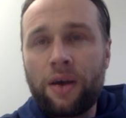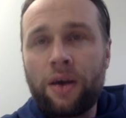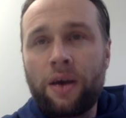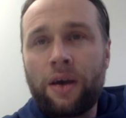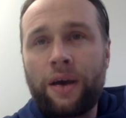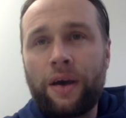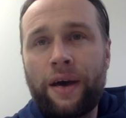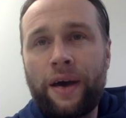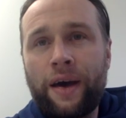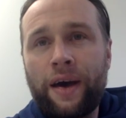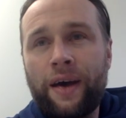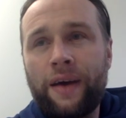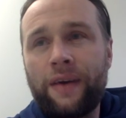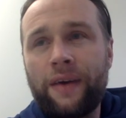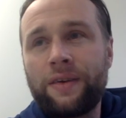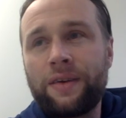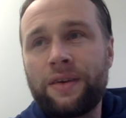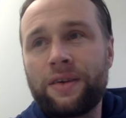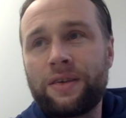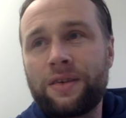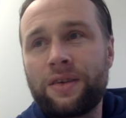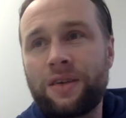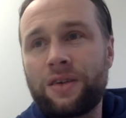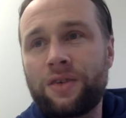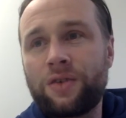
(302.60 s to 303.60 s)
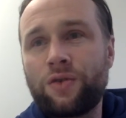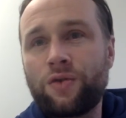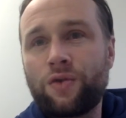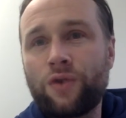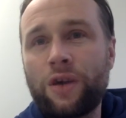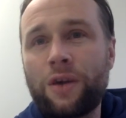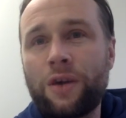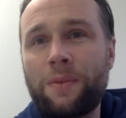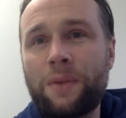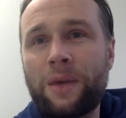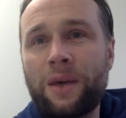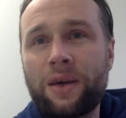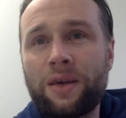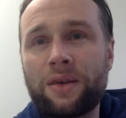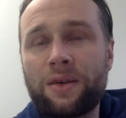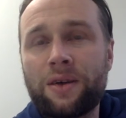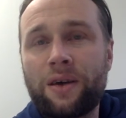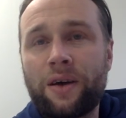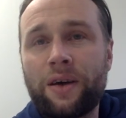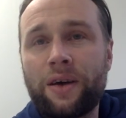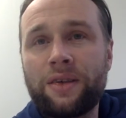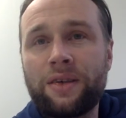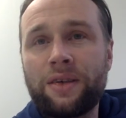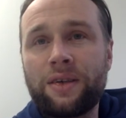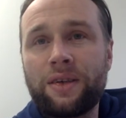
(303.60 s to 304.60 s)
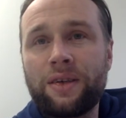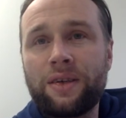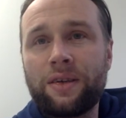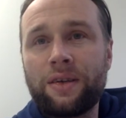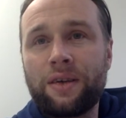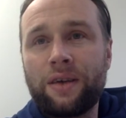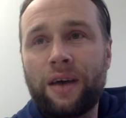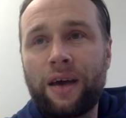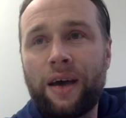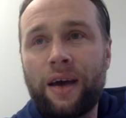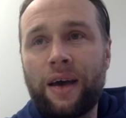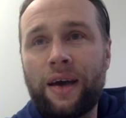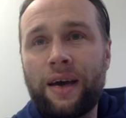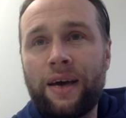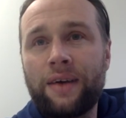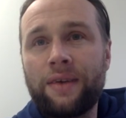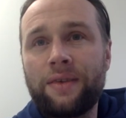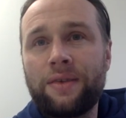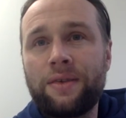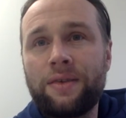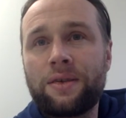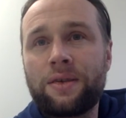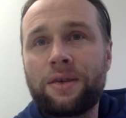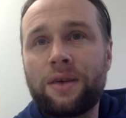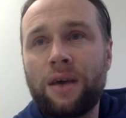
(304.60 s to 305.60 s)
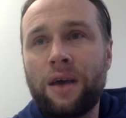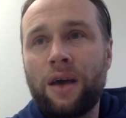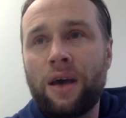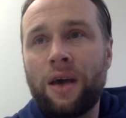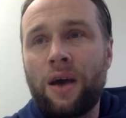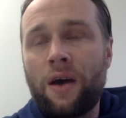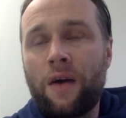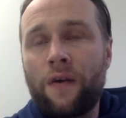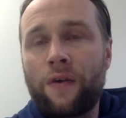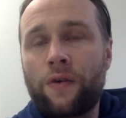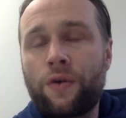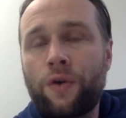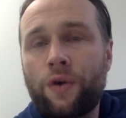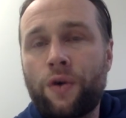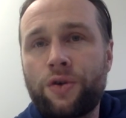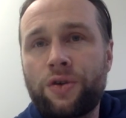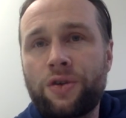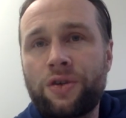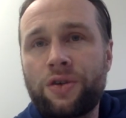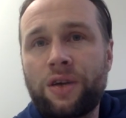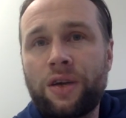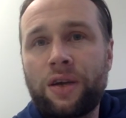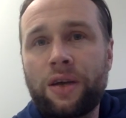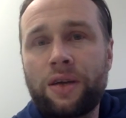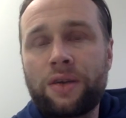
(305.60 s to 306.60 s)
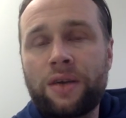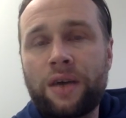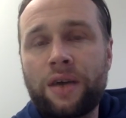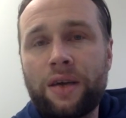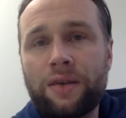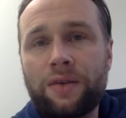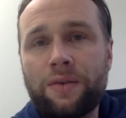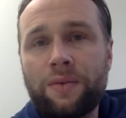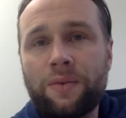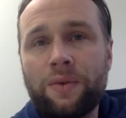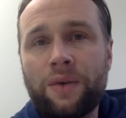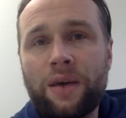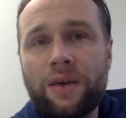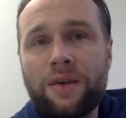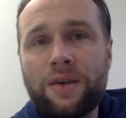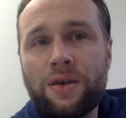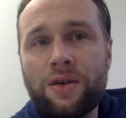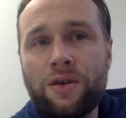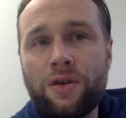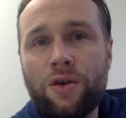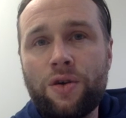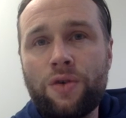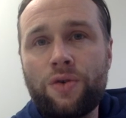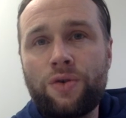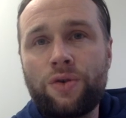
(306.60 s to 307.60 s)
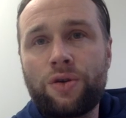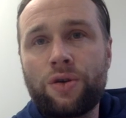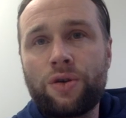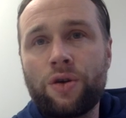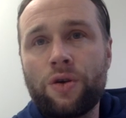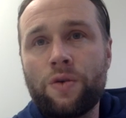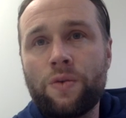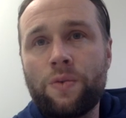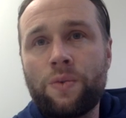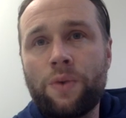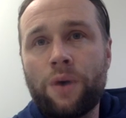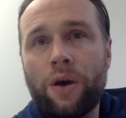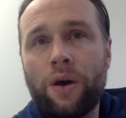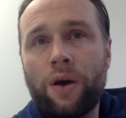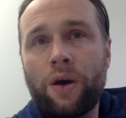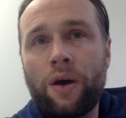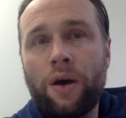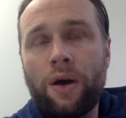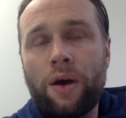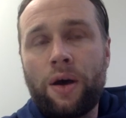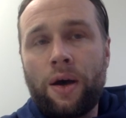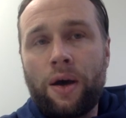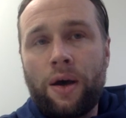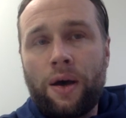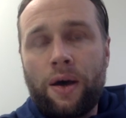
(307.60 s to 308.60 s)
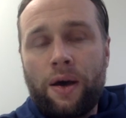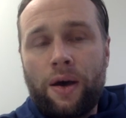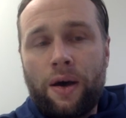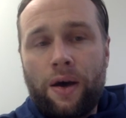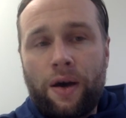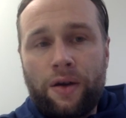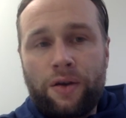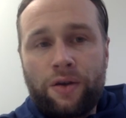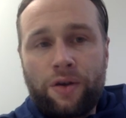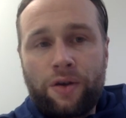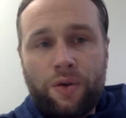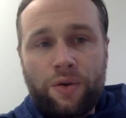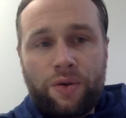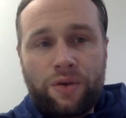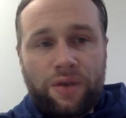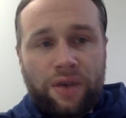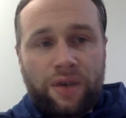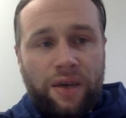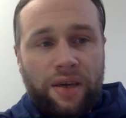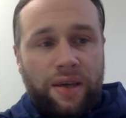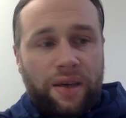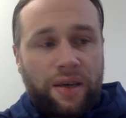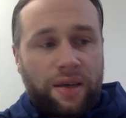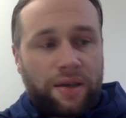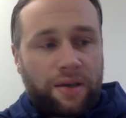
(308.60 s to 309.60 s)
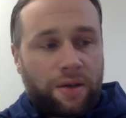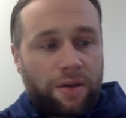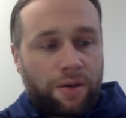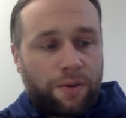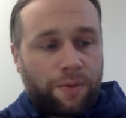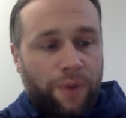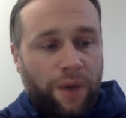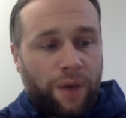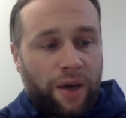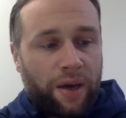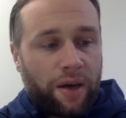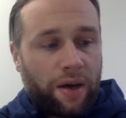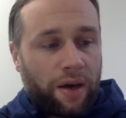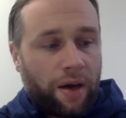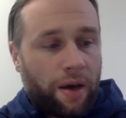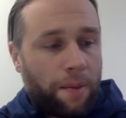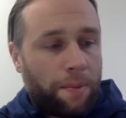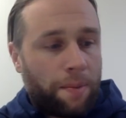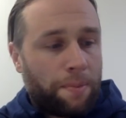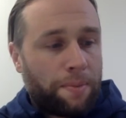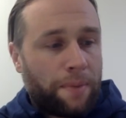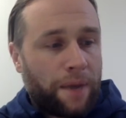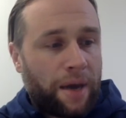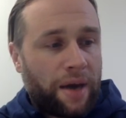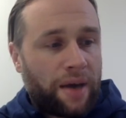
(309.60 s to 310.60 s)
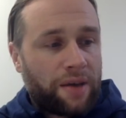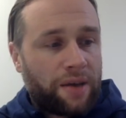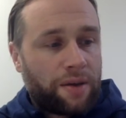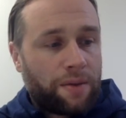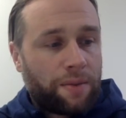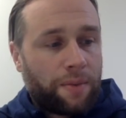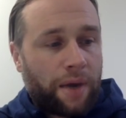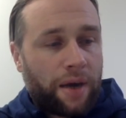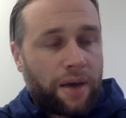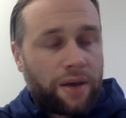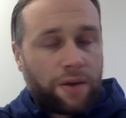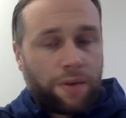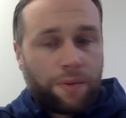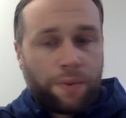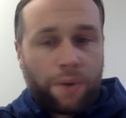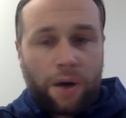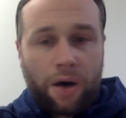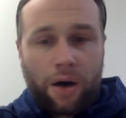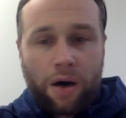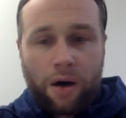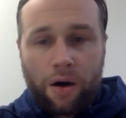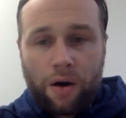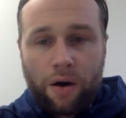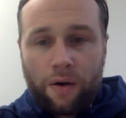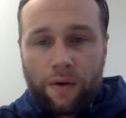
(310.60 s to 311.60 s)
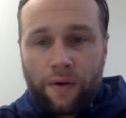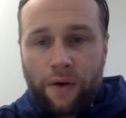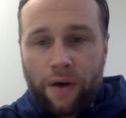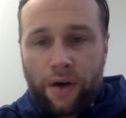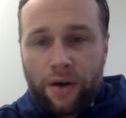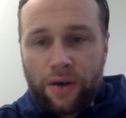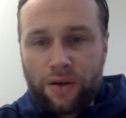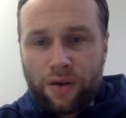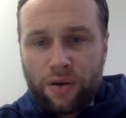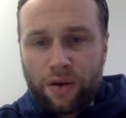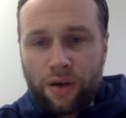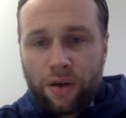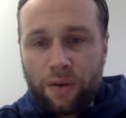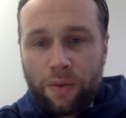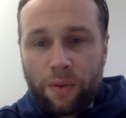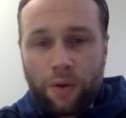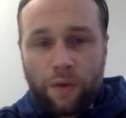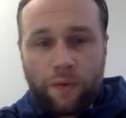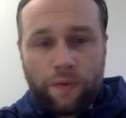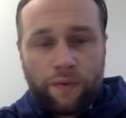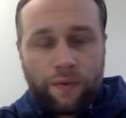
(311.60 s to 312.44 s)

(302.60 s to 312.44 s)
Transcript: And it's extremely exciting. And of course, it's going to take some getting used to, but I do see this as being a major, major part of ice hockey moving